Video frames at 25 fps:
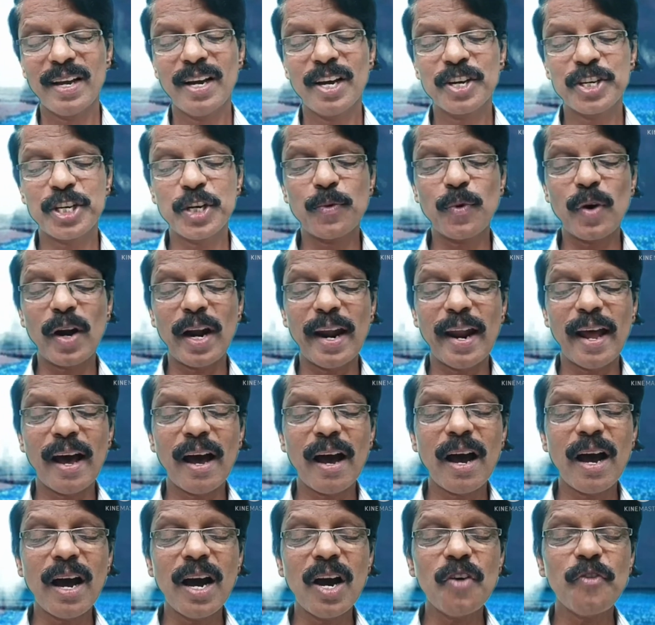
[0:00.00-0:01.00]
She would
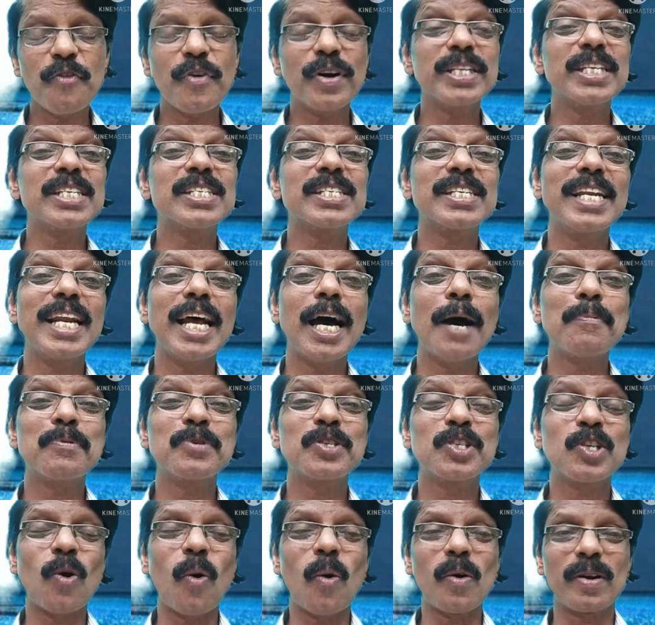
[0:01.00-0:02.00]
laugh at the
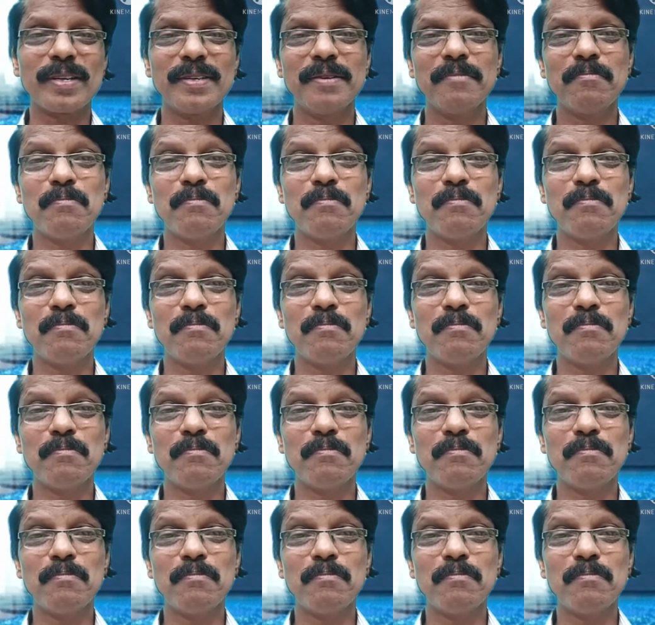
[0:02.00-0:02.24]
snapshot.